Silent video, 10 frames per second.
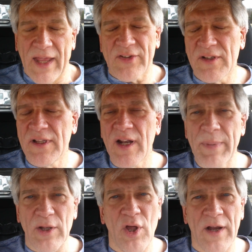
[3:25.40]
It's a little
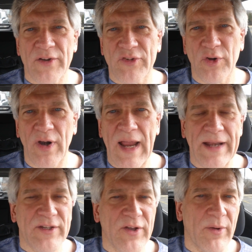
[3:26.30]
bit longer story.
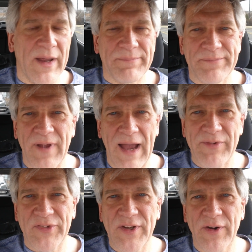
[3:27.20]
I don't, I
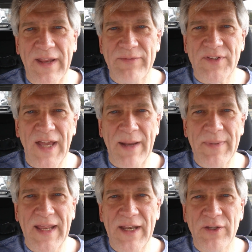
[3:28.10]
obviously don't have the time
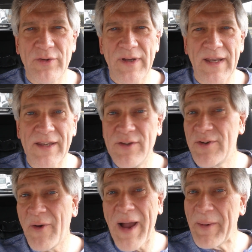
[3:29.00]
to get into it, and
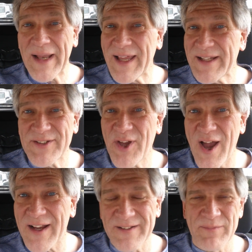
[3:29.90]
you know how I like to
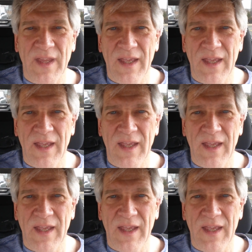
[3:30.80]
talk.